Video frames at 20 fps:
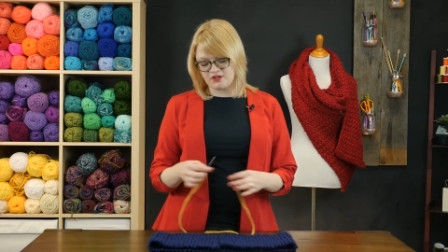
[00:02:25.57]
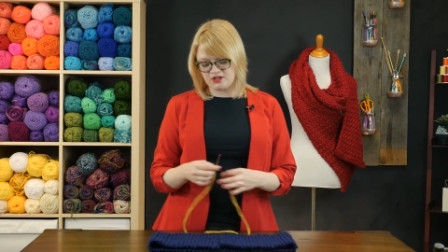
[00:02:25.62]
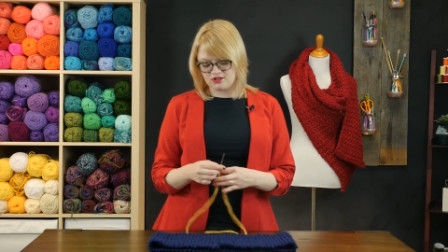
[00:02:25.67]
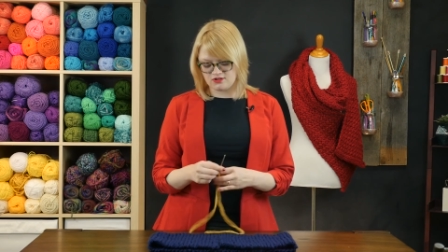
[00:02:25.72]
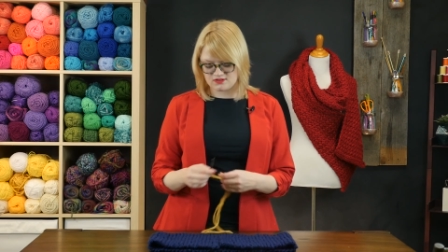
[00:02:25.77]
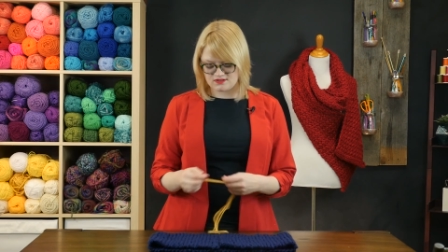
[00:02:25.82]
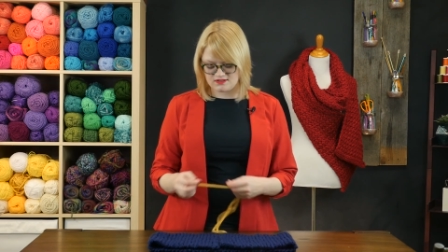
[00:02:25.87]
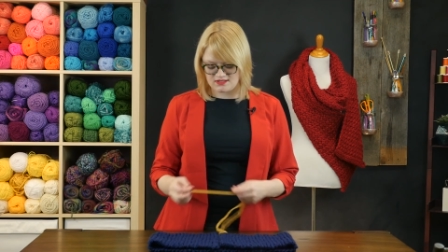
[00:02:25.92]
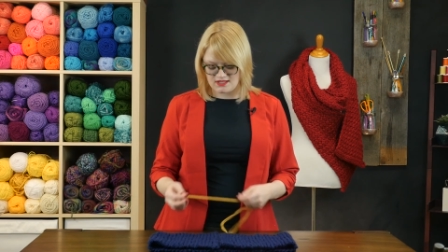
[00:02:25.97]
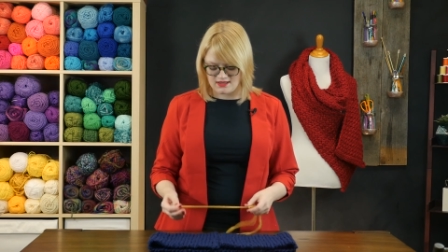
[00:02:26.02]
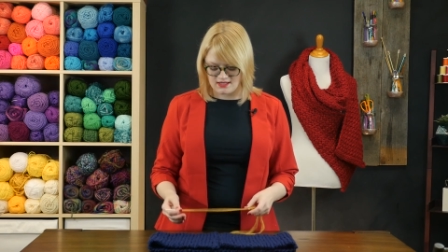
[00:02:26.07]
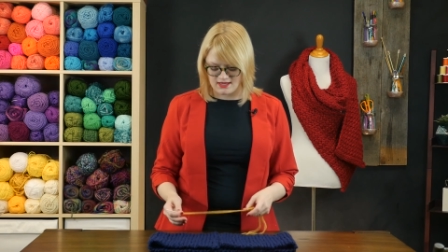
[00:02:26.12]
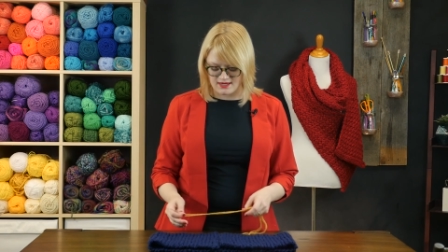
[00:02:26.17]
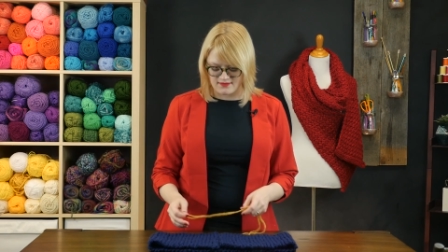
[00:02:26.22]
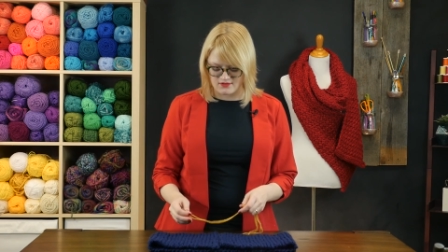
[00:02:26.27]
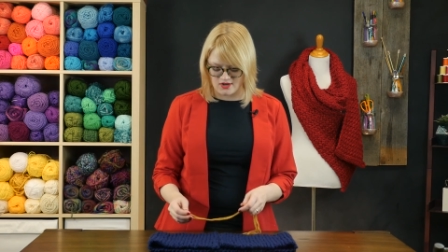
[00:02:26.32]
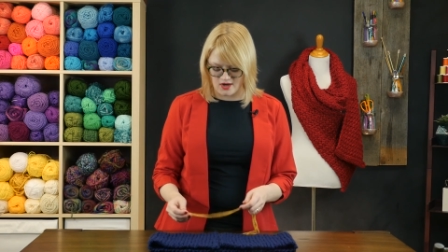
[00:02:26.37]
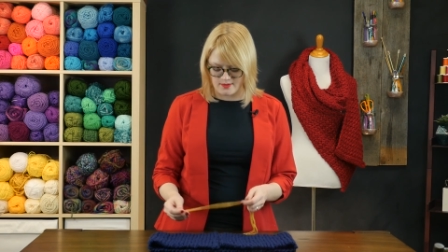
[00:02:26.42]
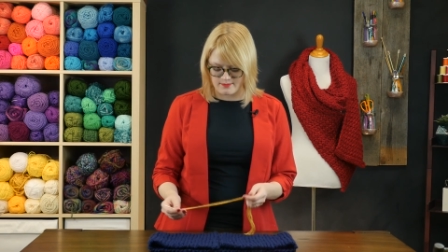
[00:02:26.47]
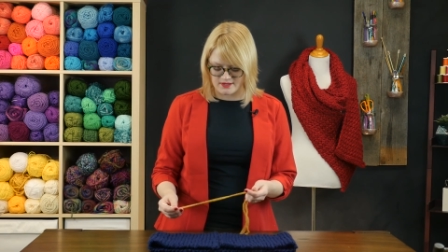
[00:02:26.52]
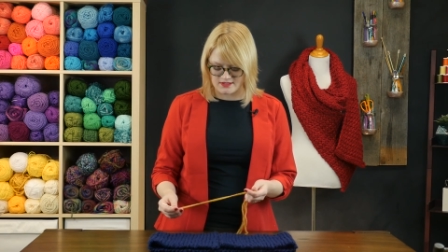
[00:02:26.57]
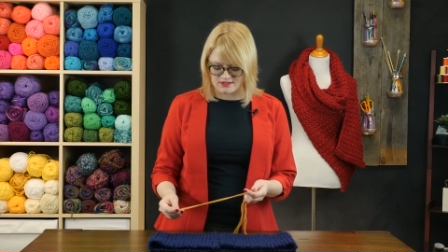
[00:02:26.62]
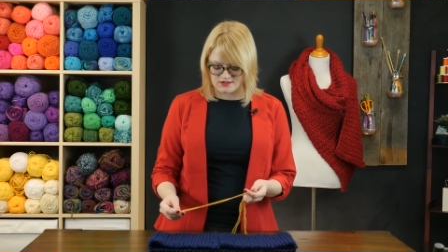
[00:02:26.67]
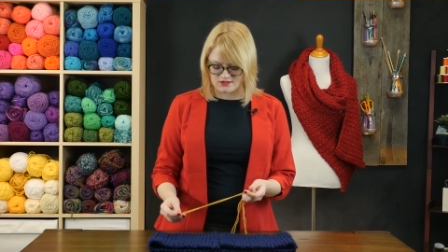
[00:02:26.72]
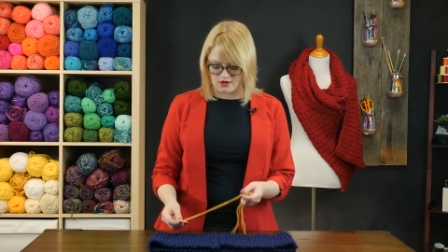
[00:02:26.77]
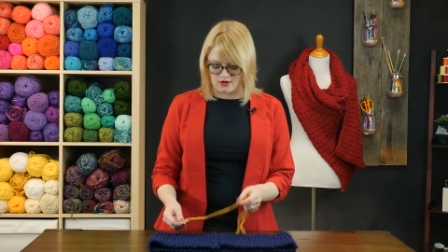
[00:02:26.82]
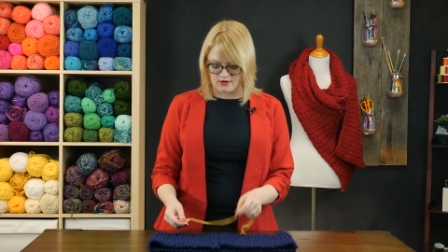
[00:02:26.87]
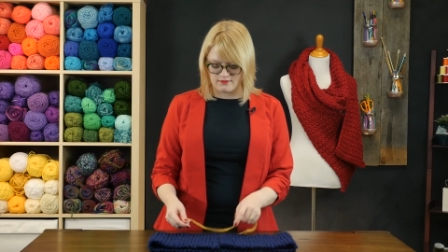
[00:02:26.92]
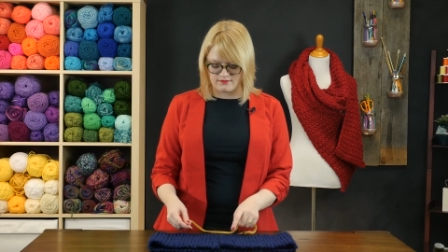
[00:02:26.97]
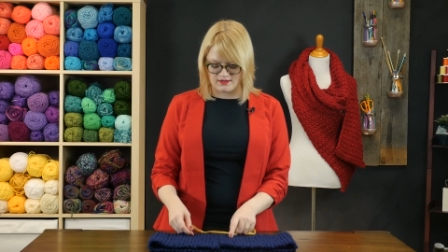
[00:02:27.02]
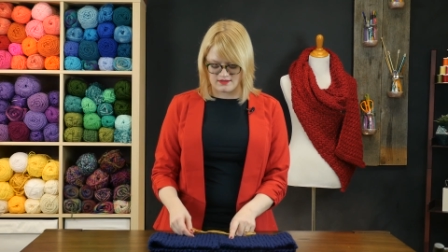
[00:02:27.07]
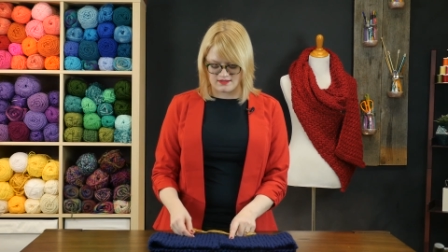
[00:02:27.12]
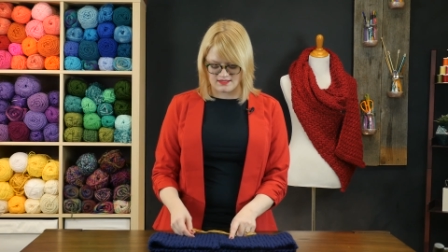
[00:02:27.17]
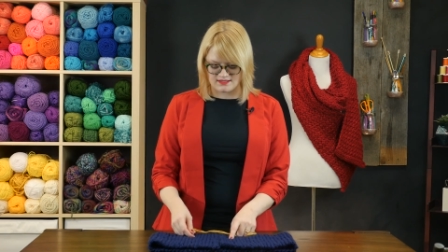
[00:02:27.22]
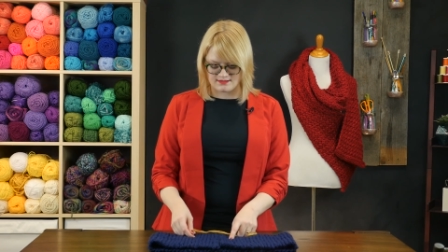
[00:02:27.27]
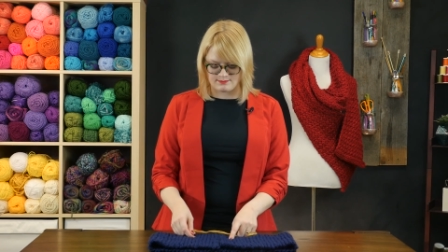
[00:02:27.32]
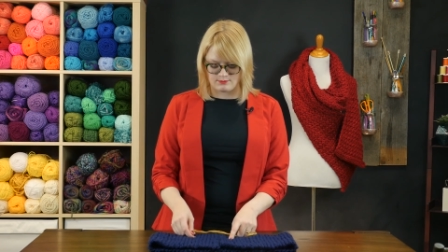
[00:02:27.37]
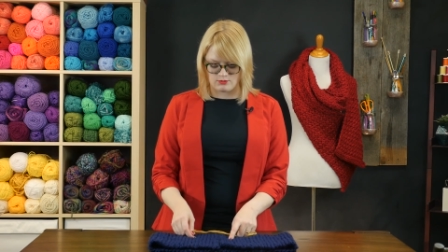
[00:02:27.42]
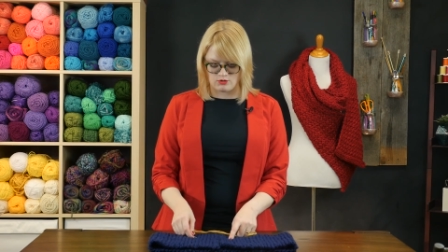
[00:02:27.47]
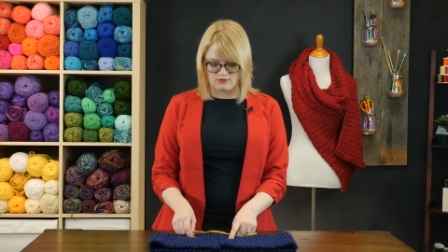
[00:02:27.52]
You'll see that I've got my scarf in
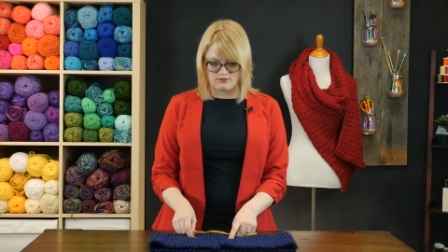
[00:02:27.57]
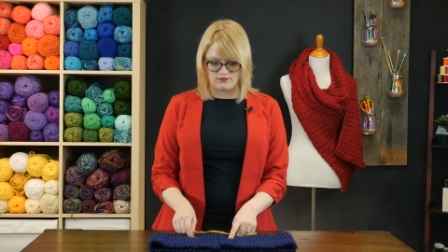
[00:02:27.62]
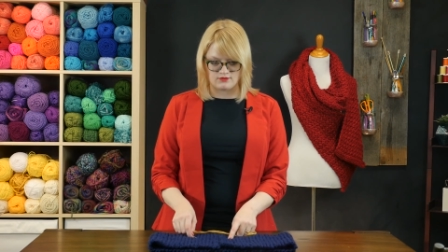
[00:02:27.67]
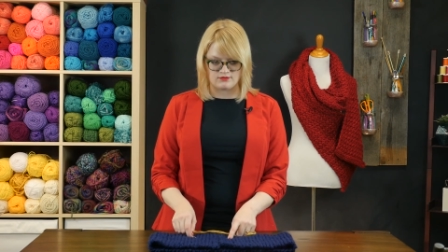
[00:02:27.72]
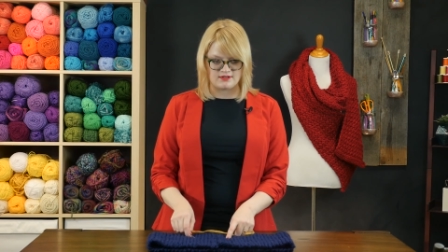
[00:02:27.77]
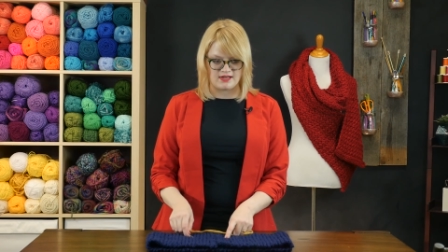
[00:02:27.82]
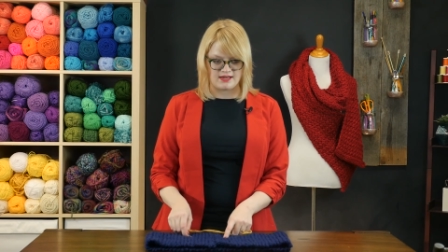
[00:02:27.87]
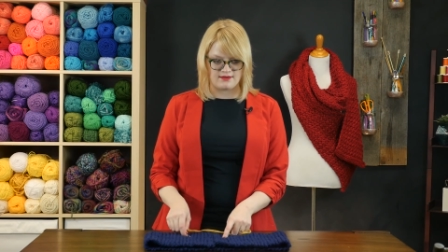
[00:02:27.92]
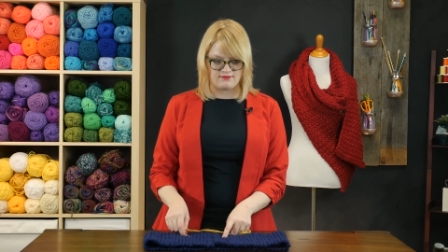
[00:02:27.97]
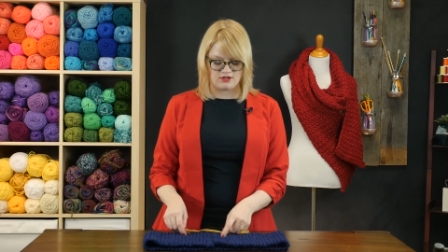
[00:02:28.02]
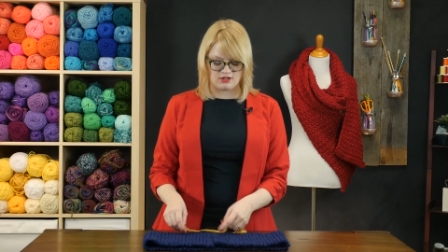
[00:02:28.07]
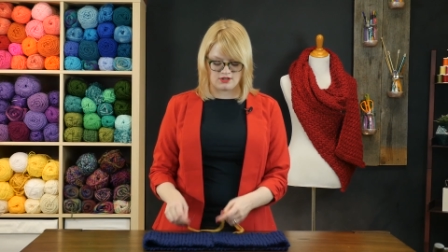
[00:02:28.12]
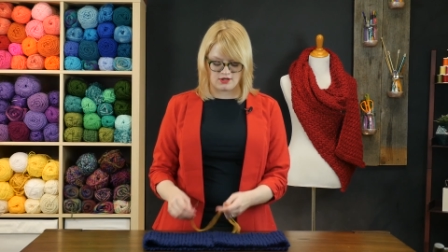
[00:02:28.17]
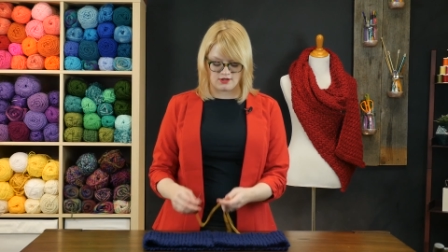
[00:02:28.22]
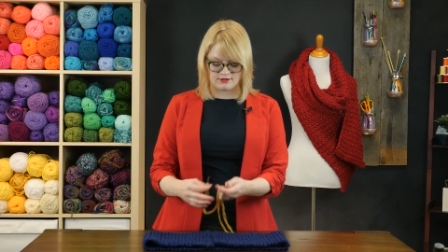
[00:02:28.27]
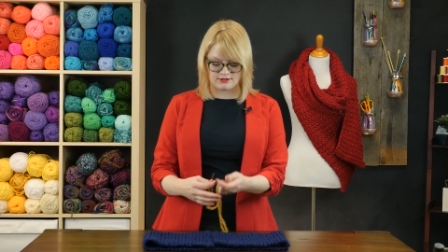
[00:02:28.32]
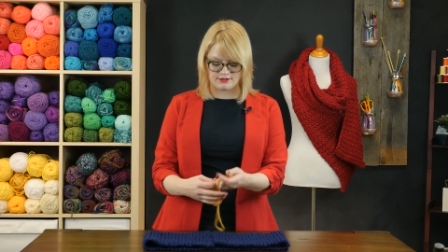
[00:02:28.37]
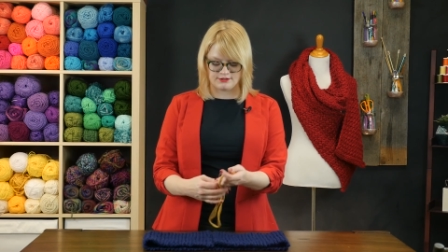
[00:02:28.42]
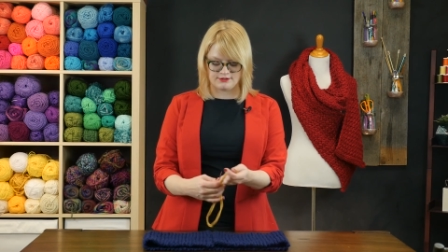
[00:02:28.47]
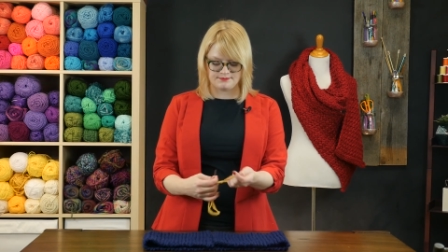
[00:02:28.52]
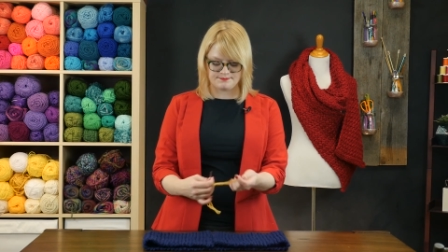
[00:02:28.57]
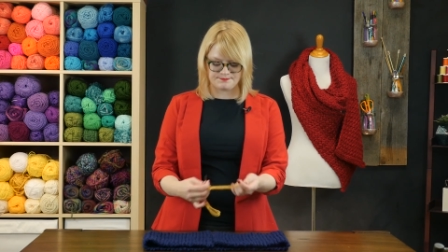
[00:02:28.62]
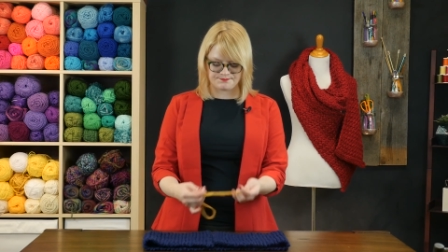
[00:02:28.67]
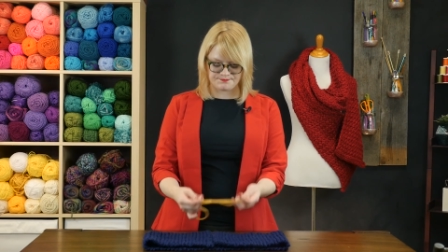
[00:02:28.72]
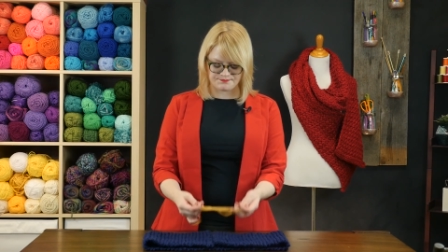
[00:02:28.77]
this beautiful navy color,